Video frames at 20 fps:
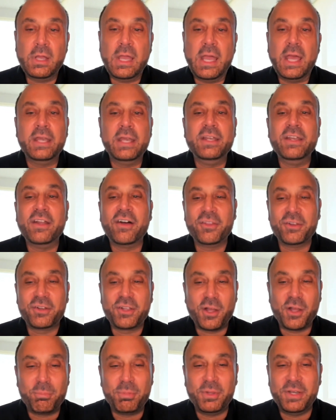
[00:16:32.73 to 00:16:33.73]
at another
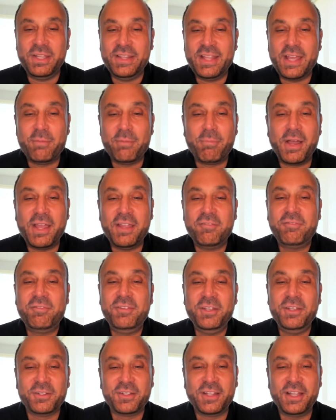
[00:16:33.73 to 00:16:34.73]
company that might
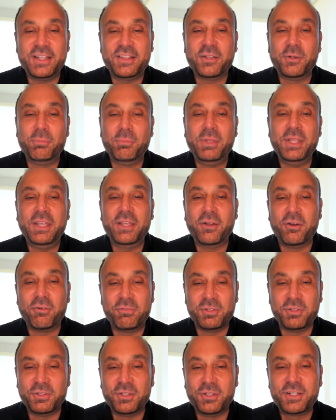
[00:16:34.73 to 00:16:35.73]
feel like they're being
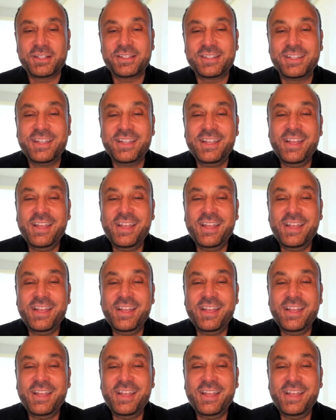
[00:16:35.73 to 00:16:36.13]
overlooked.